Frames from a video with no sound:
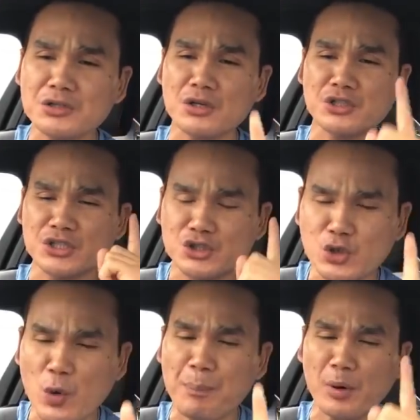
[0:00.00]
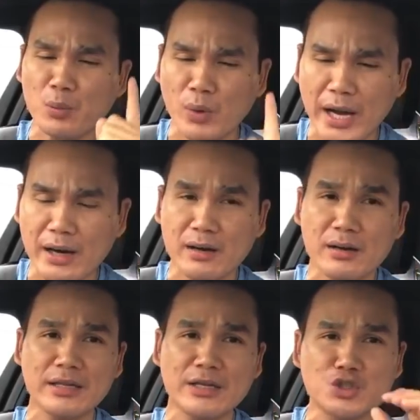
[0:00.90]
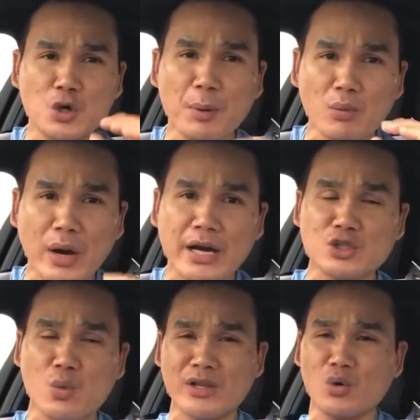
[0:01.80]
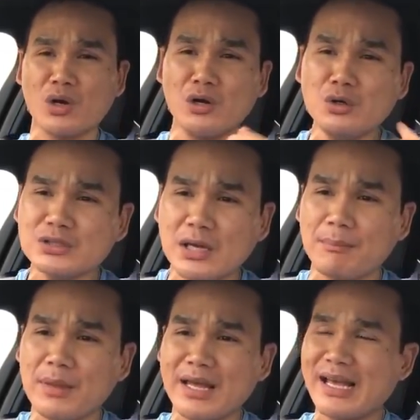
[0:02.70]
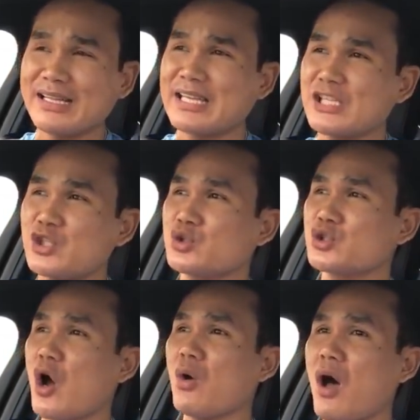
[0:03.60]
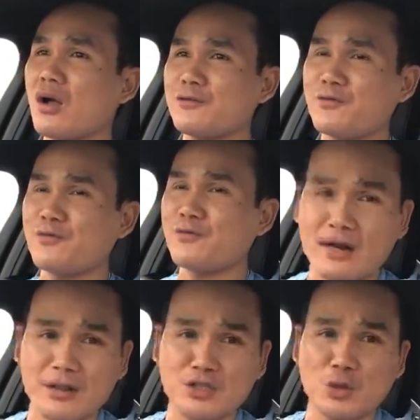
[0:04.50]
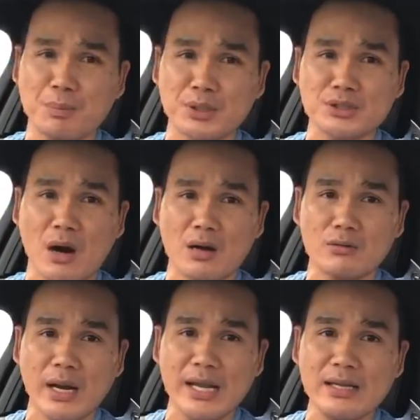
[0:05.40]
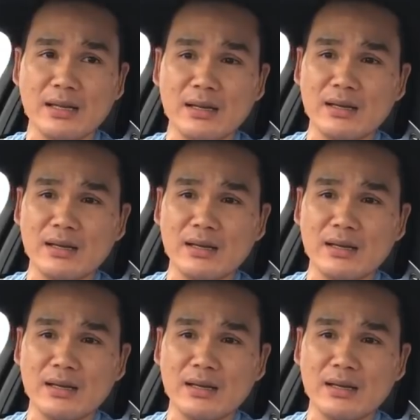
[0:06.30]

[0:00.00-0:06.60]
are just super rare. They're super rare. So when you lose them, it takes you so long to find another superstar, right?